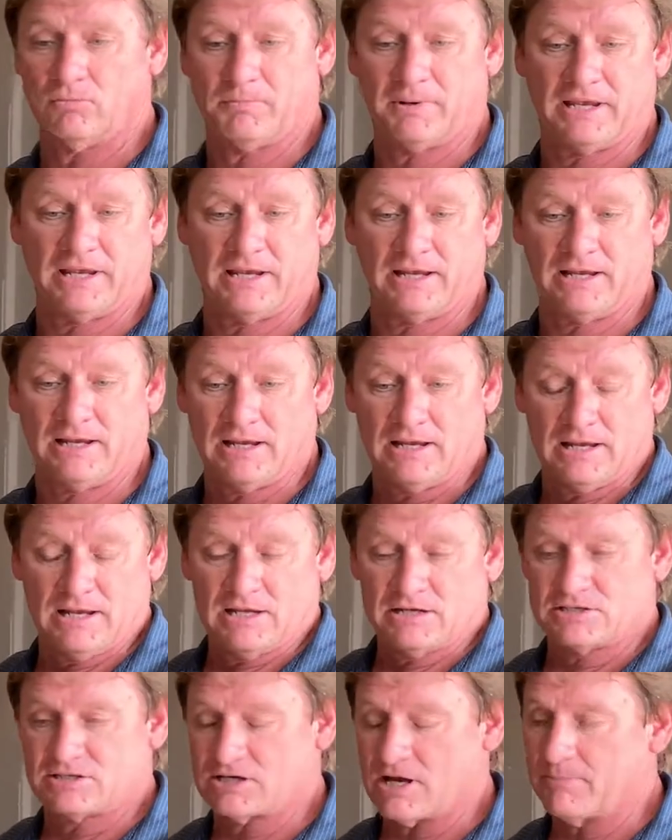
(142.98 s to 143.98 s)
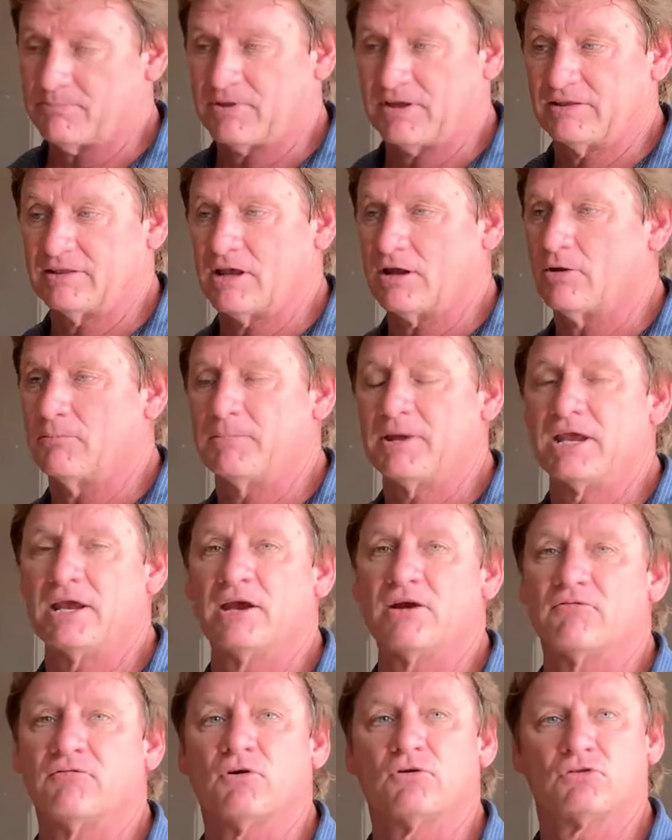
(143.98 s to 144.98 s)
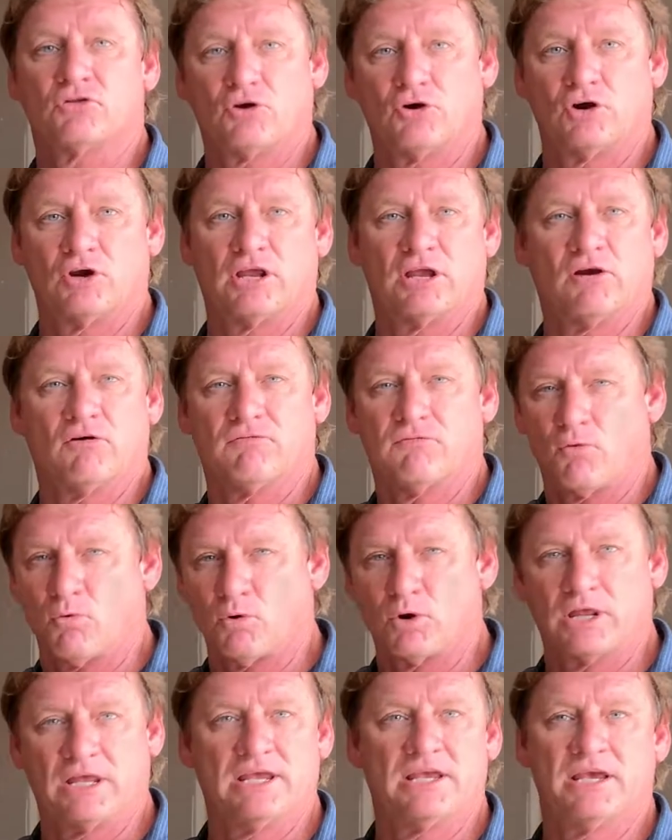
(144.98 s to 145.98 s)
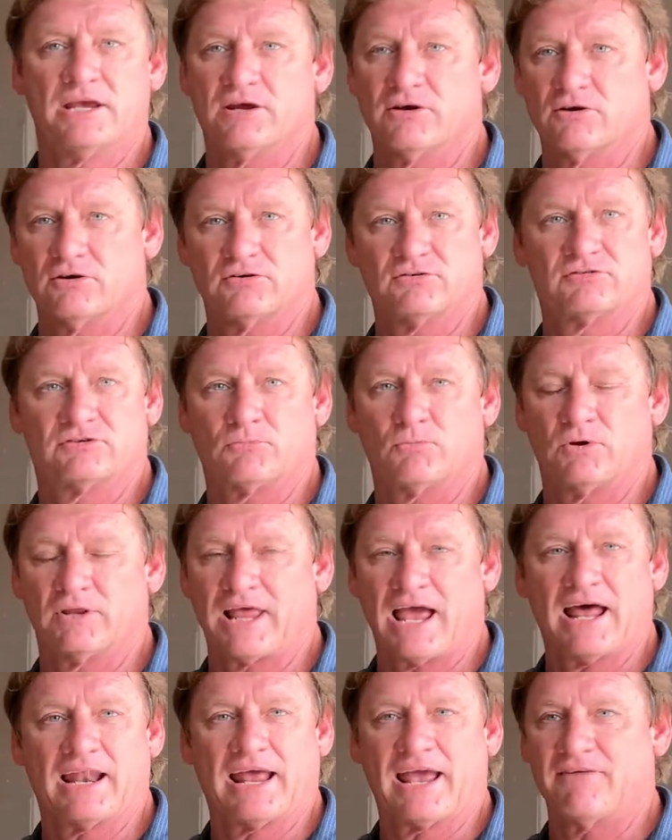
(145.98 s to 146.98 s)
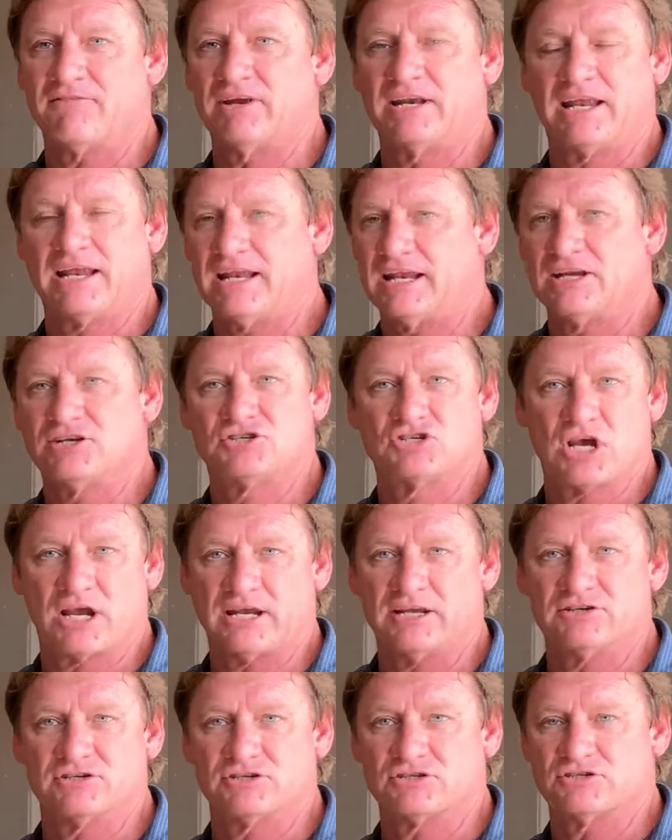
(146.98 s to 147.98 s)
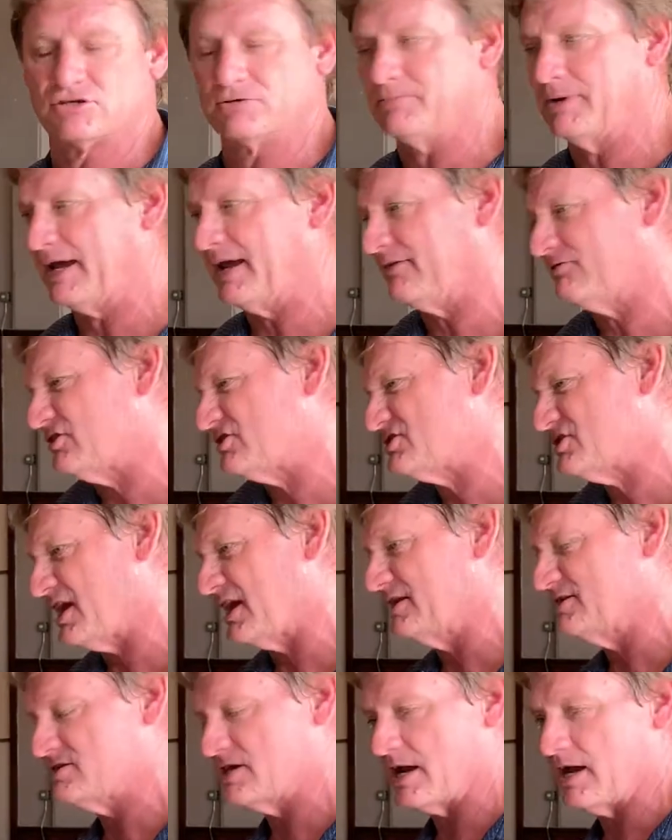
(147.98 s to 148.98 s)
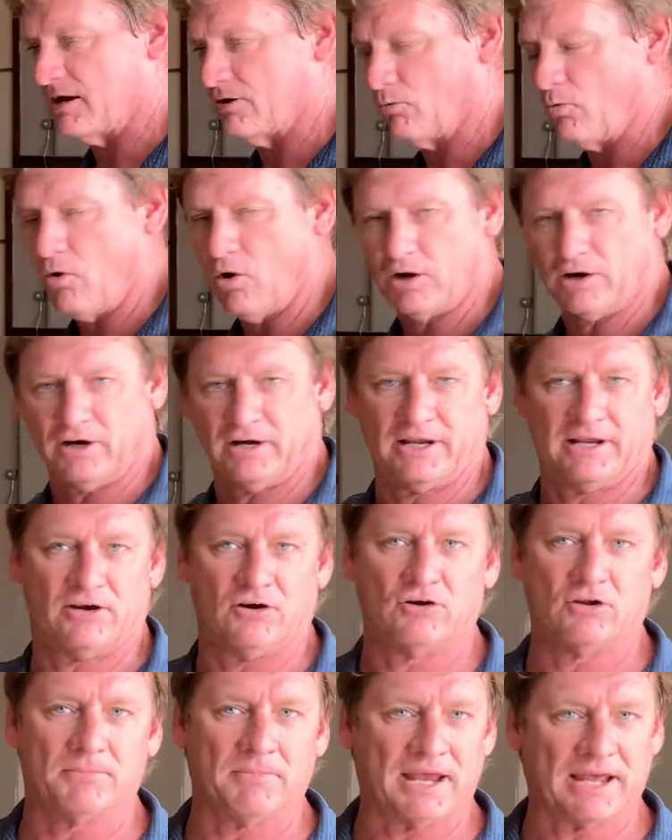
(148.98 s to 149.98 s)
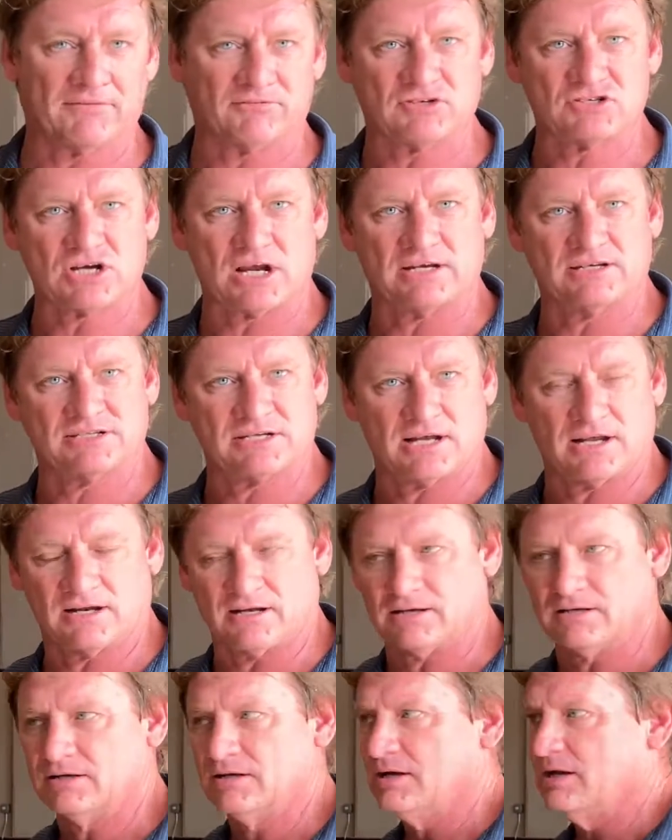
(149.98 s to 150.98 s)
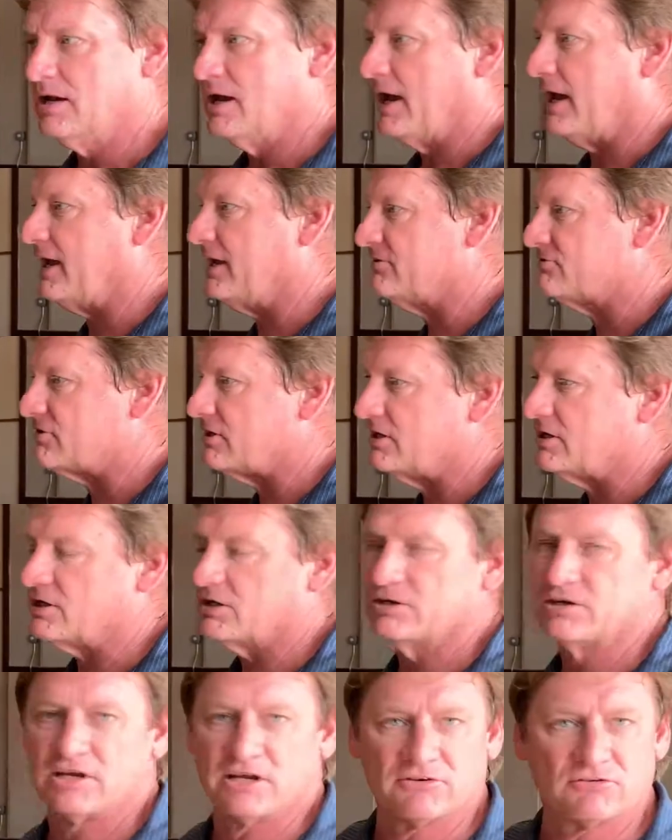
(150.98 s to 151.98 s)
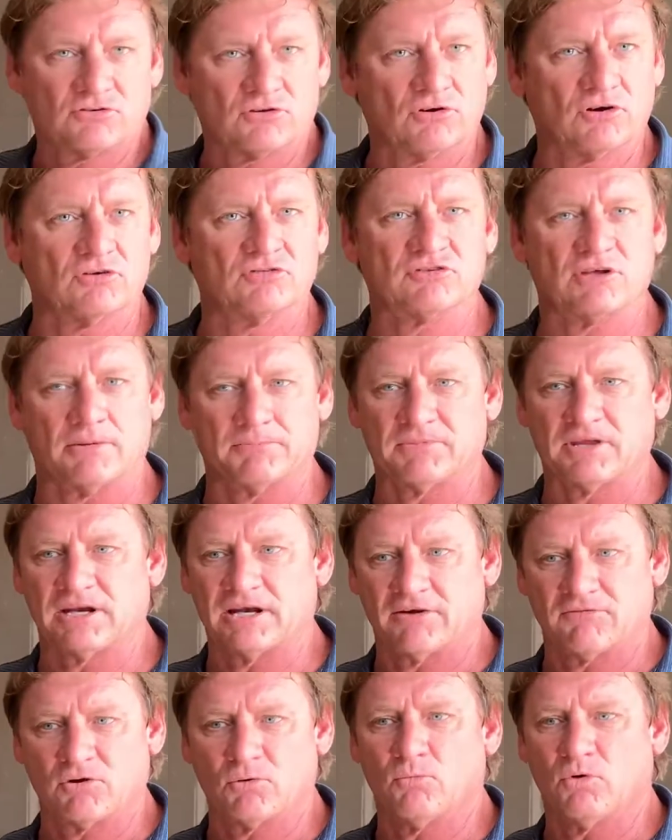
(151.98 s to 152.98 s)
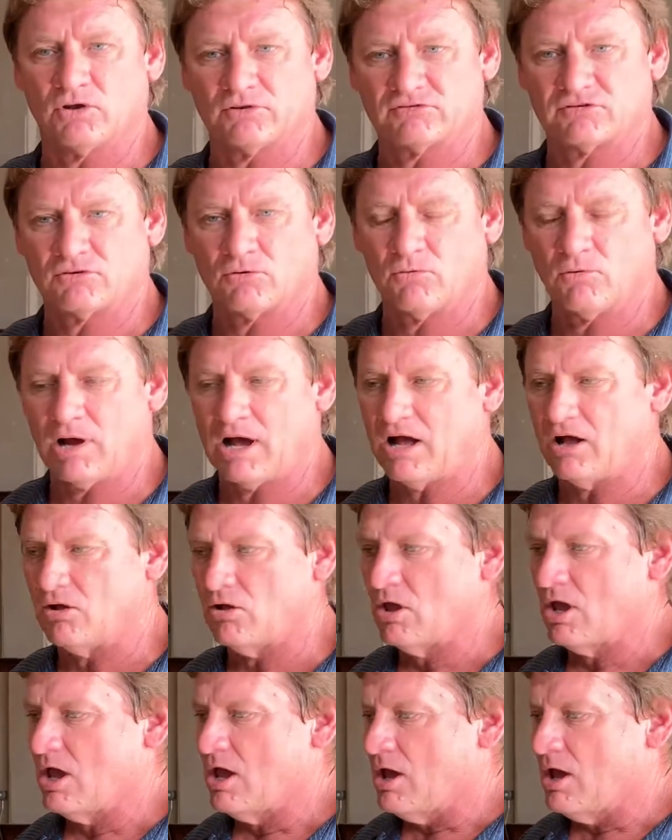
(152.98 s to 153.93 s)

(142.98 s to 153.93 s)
be something that'll be here for 30 or 40 years without having any changes. You may have to change out a water heater, you may have to change out a AC condenser or something every once in a while.